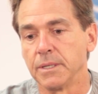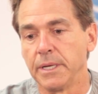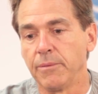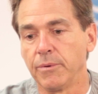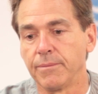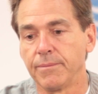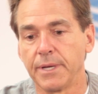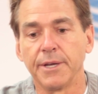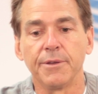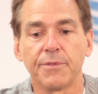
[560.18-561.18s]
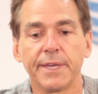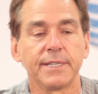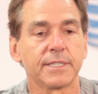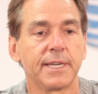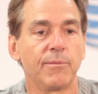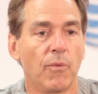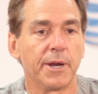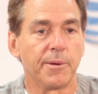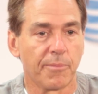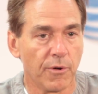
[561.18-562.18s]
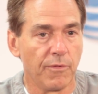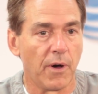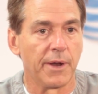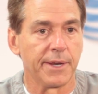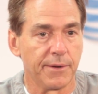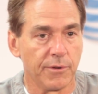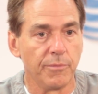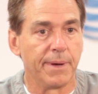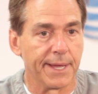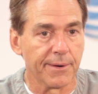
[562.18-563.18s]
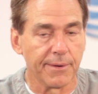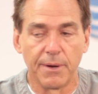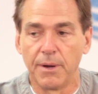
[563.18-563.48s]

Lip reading: he would tell you things that he'd want to improve on and do better.